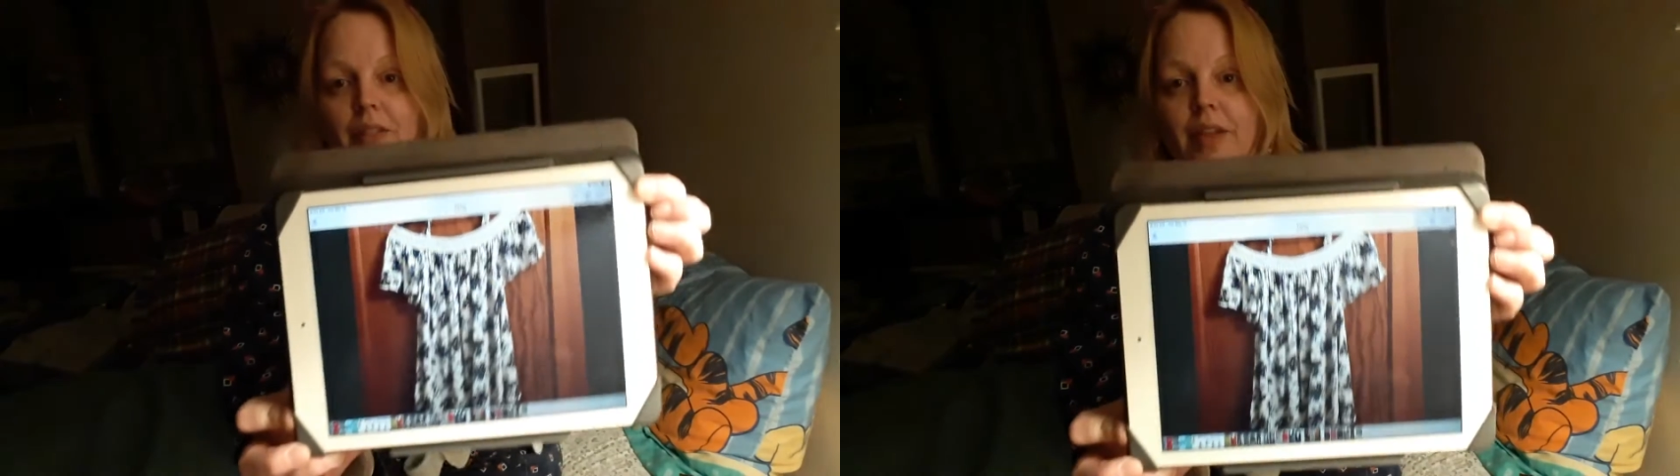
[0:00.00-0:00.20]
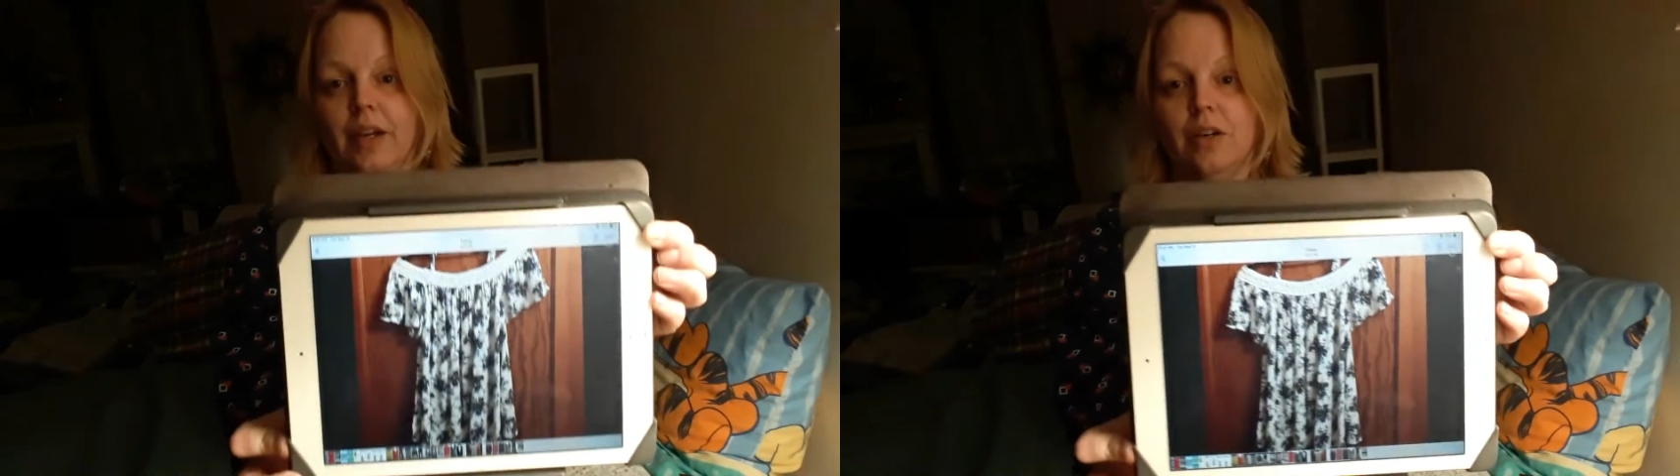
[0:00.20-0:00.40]

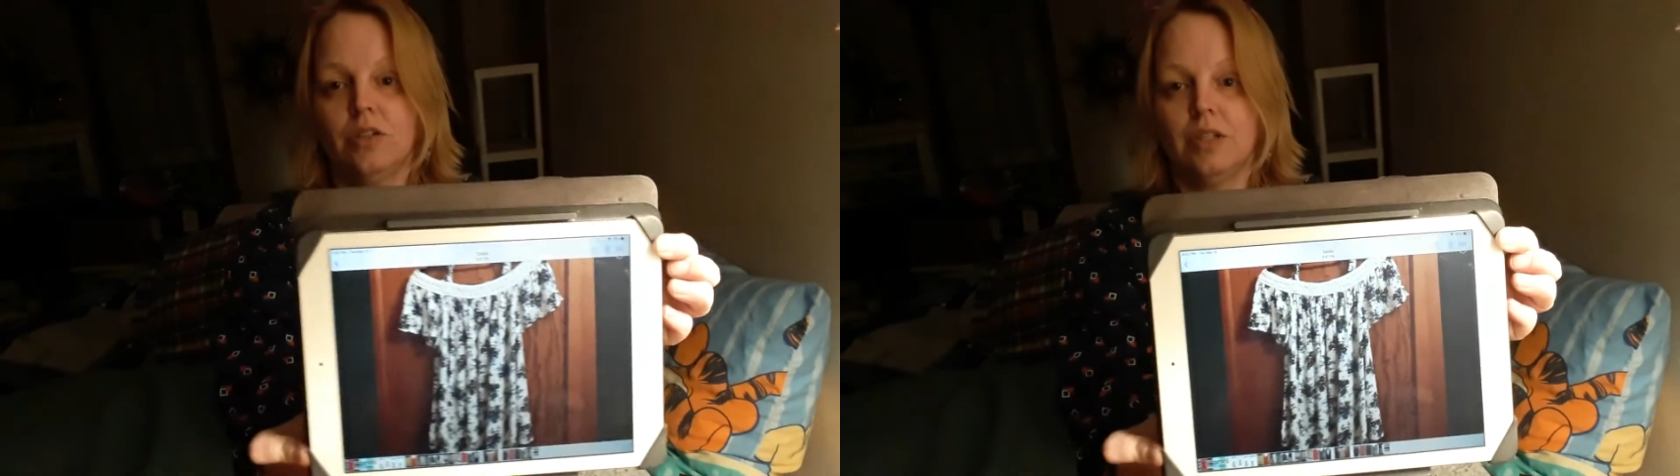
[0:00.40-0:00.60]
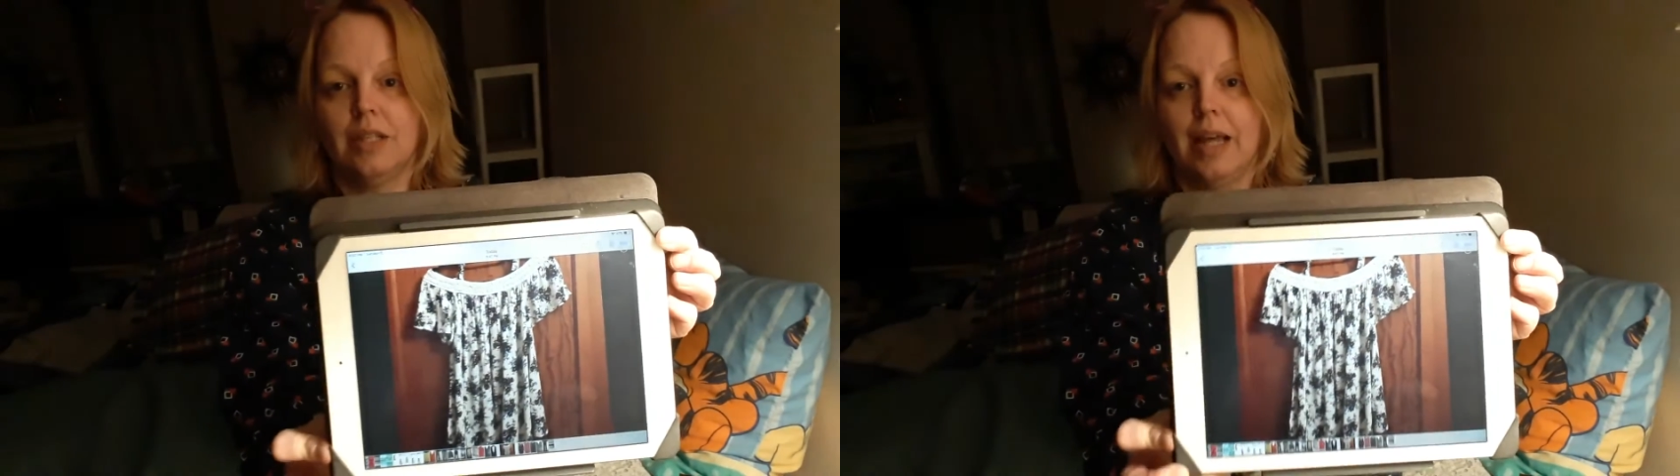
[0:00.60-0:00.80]

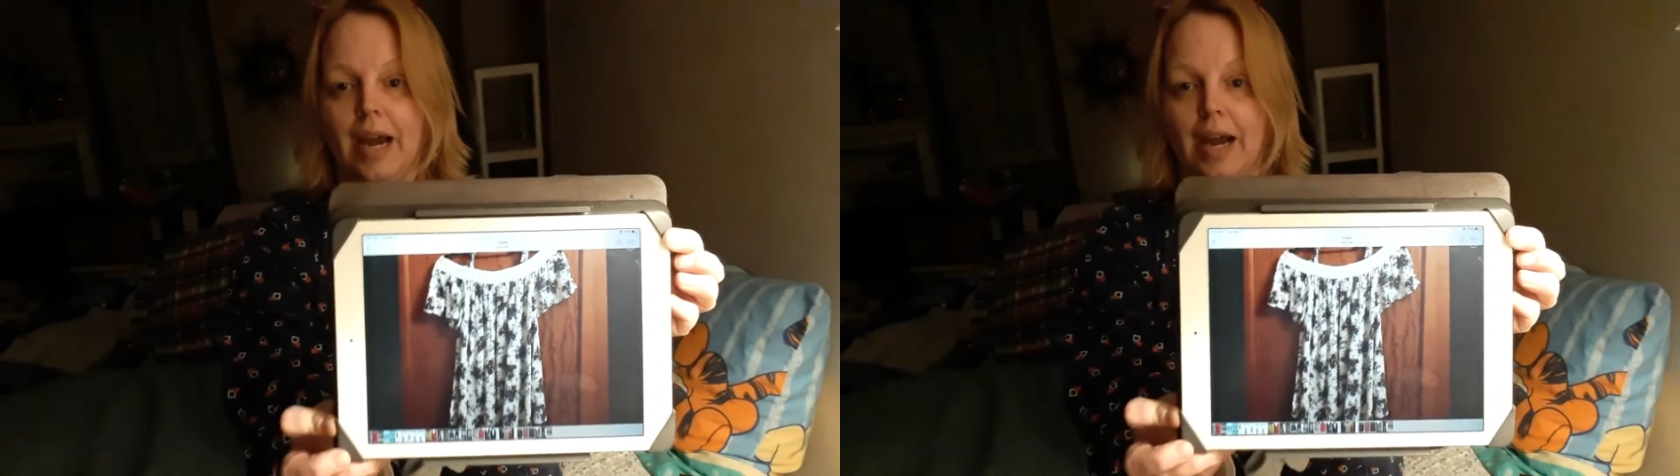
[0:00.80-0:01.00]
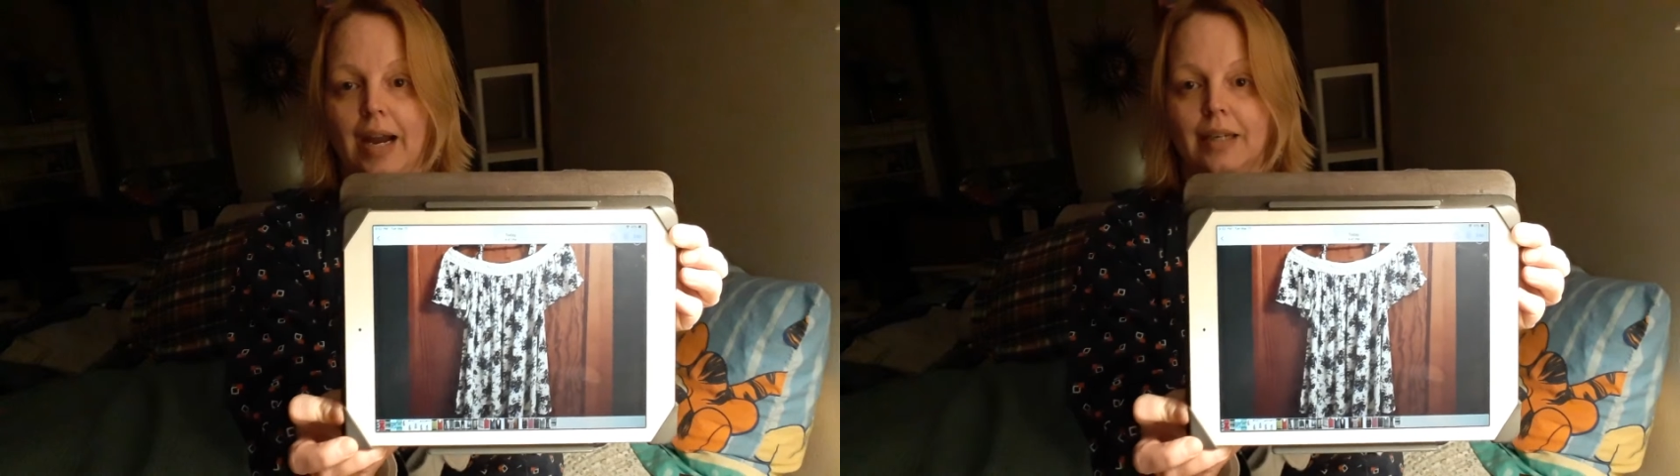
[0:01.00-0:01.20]
there's
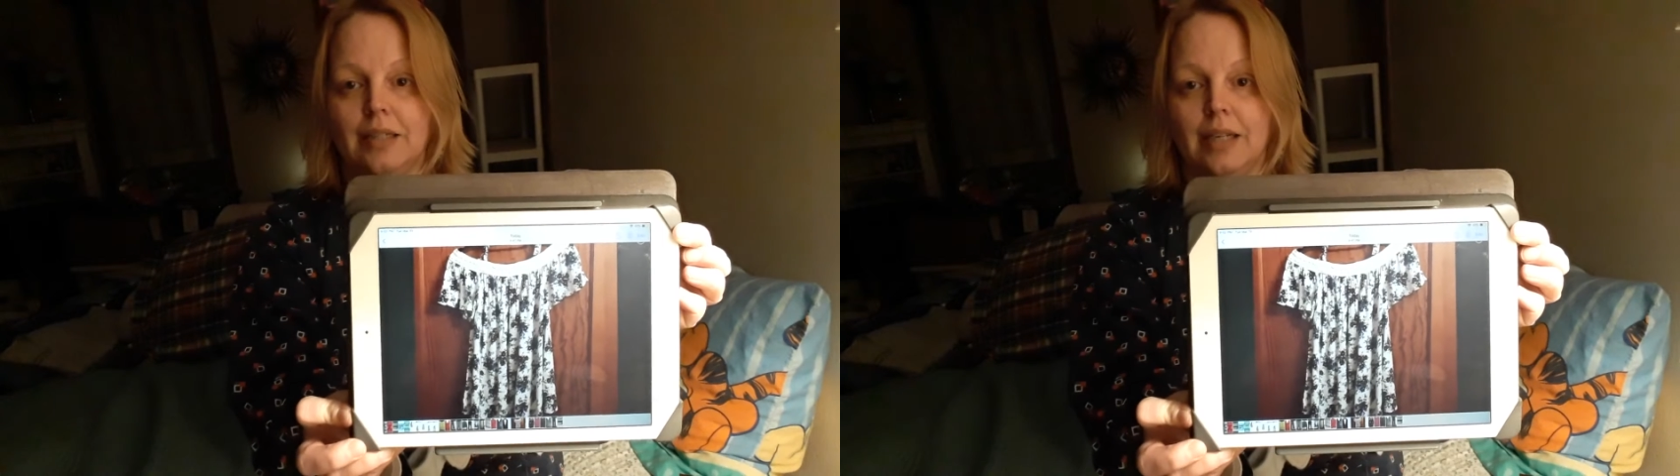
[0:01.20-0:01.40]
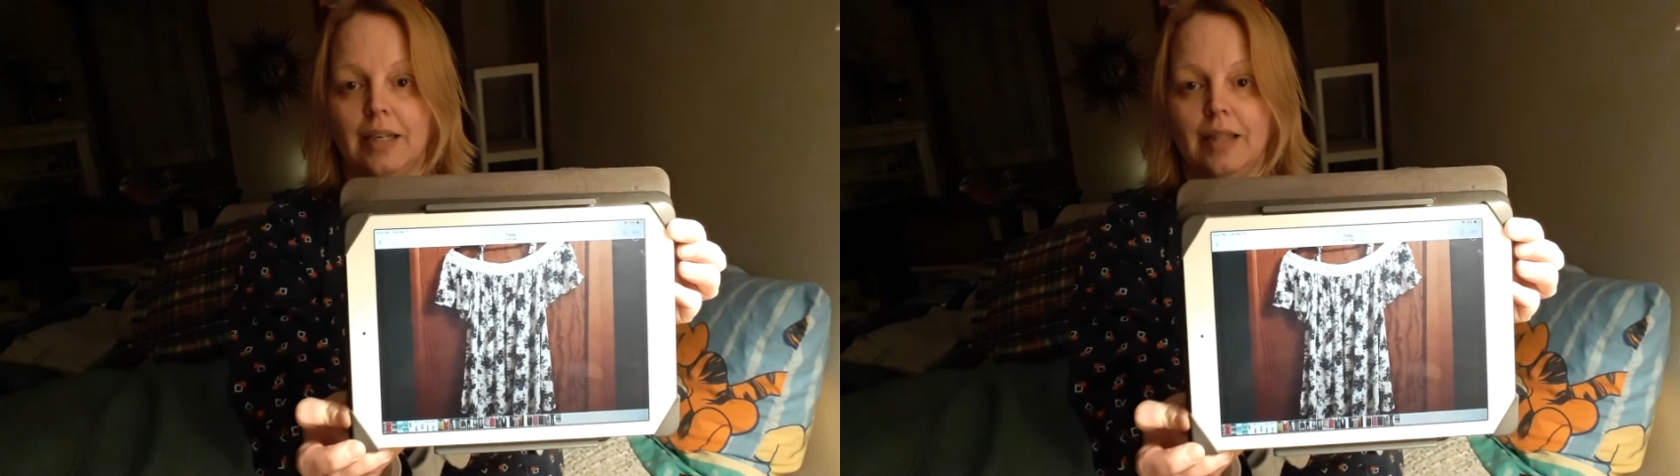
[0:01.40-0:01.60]

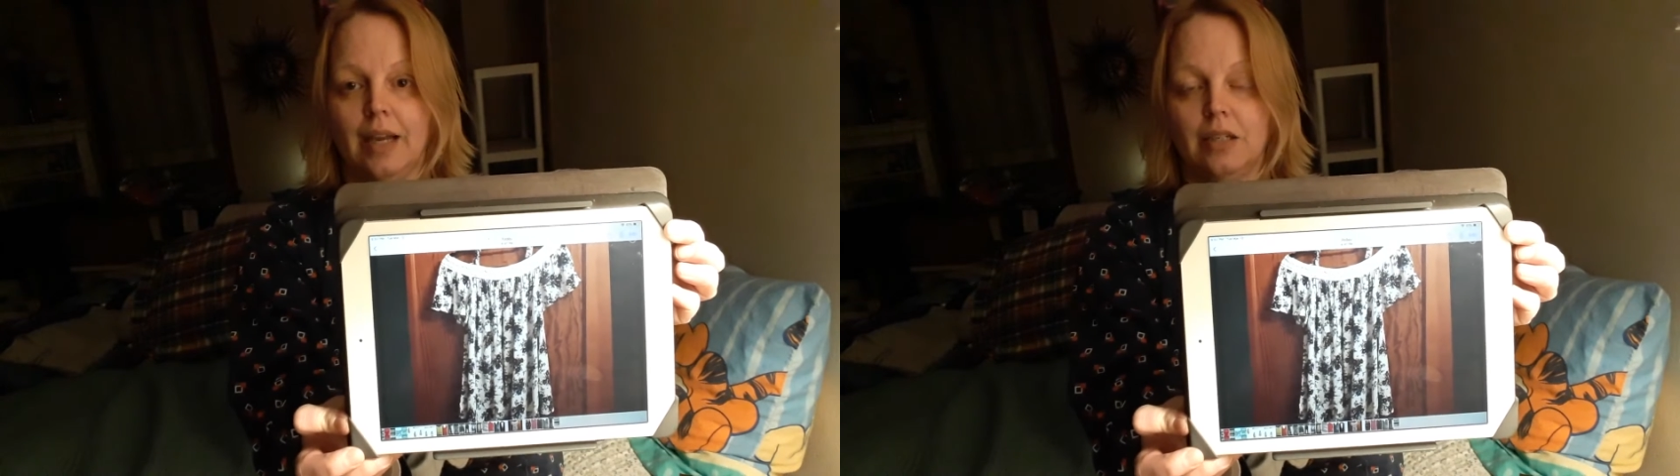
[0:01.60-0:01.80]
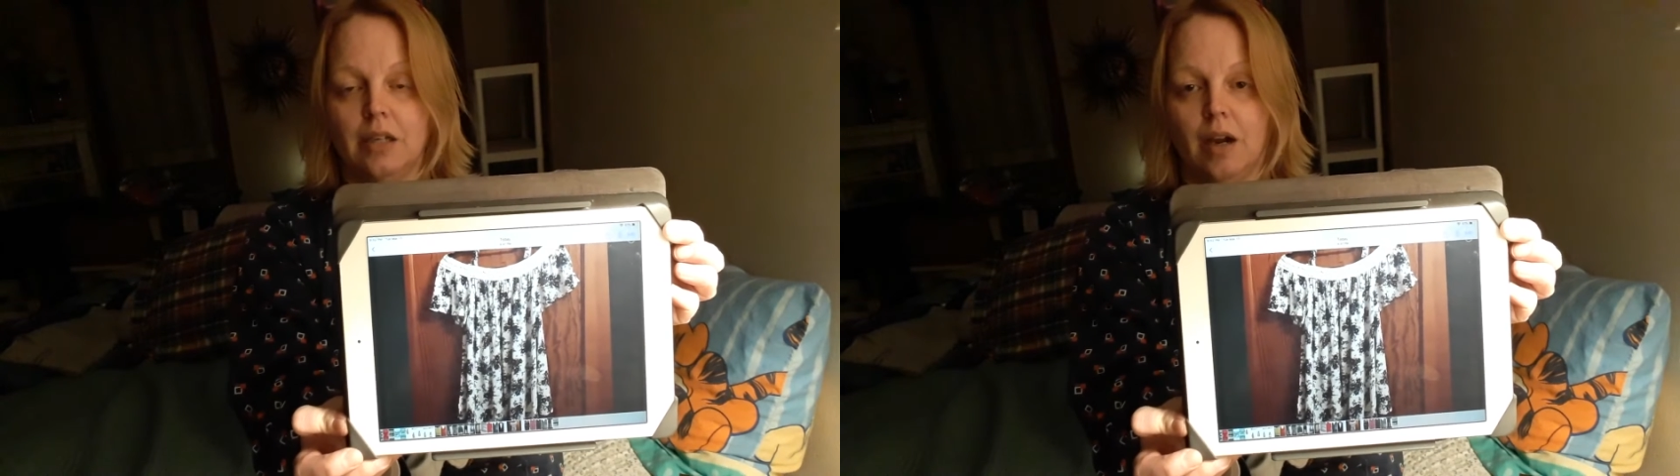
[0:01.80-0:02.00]
that. And
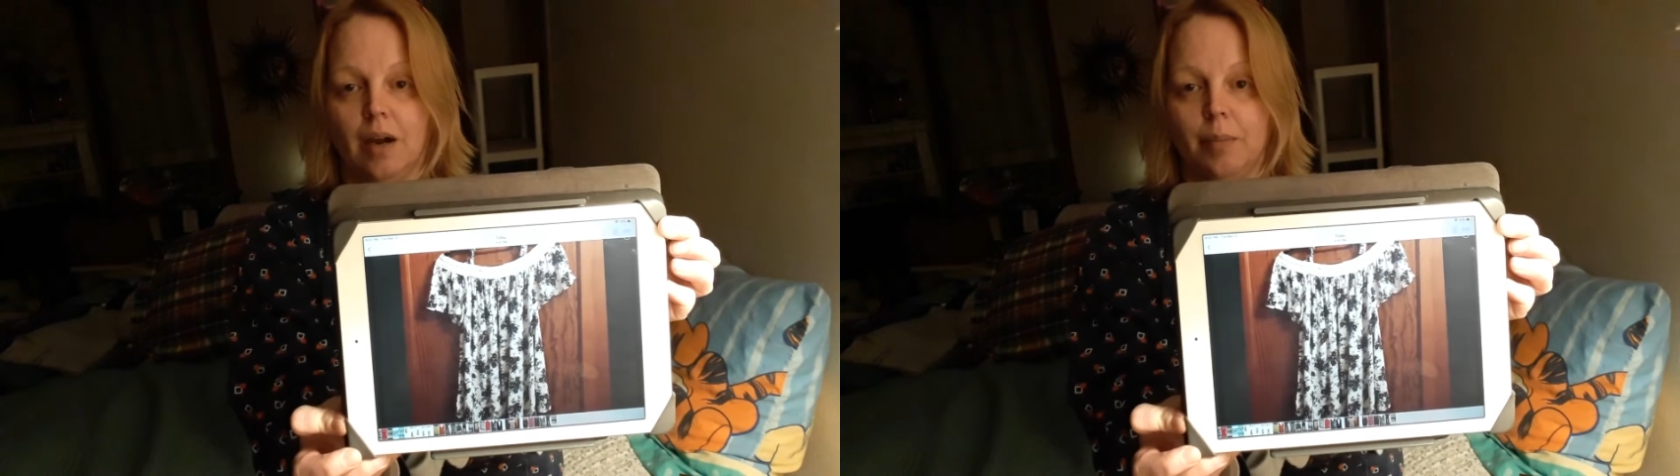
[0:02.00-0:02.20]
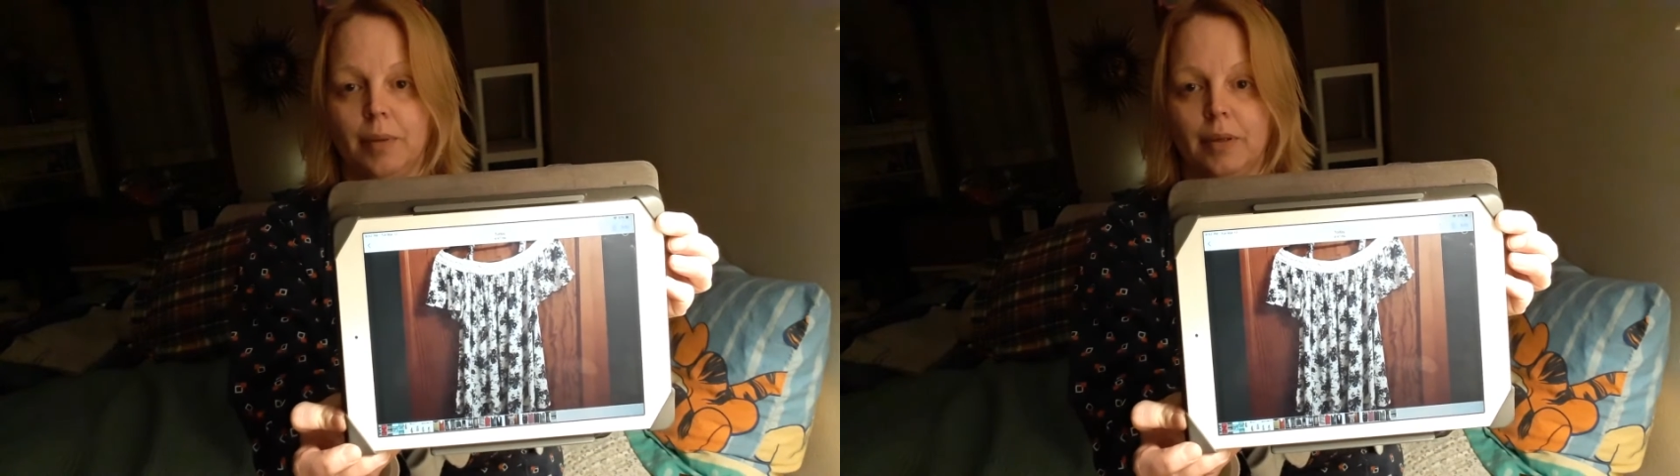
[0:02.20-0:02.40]
that
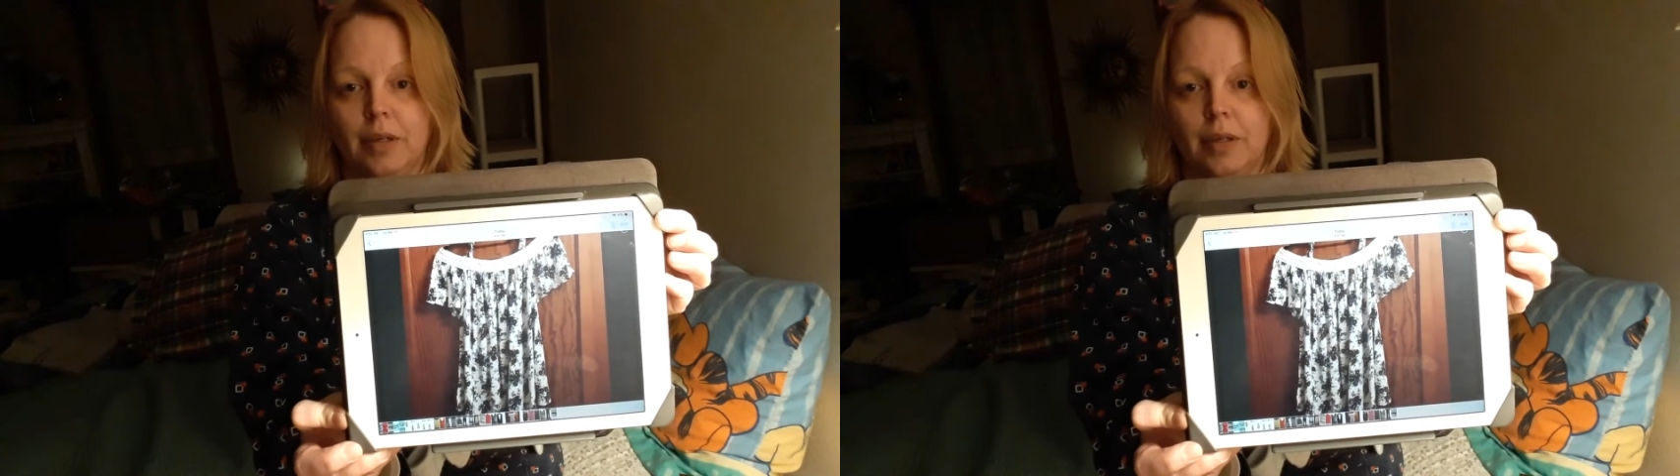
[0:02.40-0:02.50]
top,